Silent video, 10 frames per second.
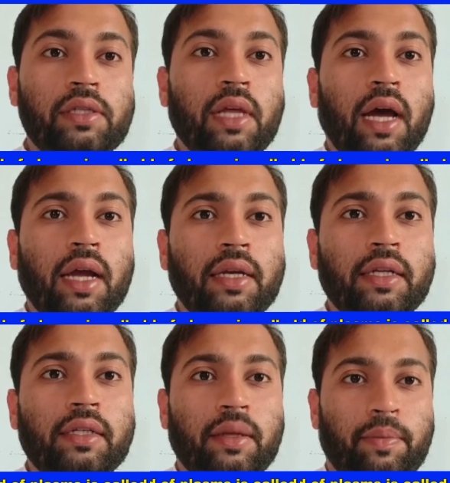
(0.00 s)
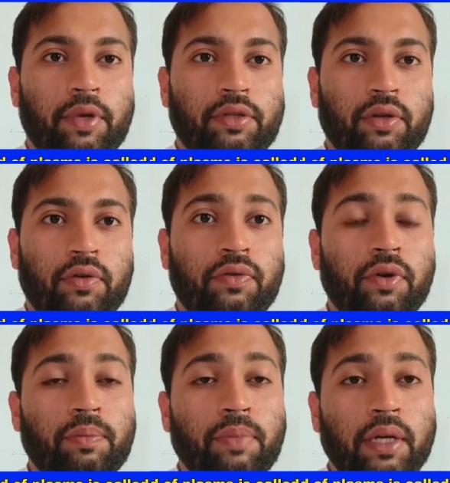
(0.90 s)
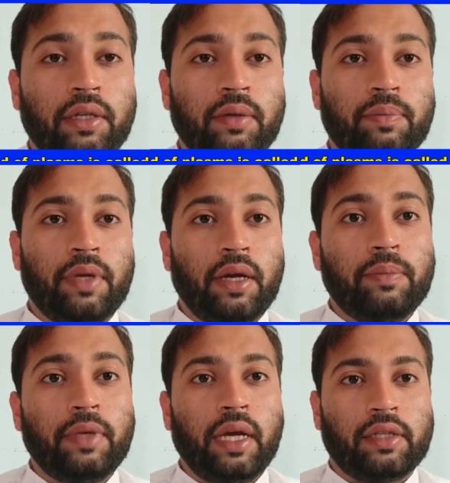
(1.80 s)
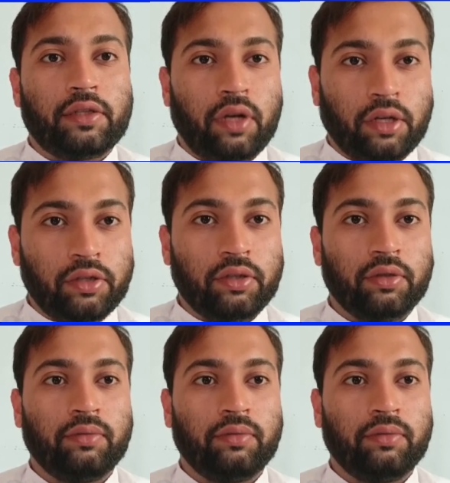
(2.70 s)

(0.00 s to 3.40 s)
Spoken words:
is the ideal temperature for better PRP extraction?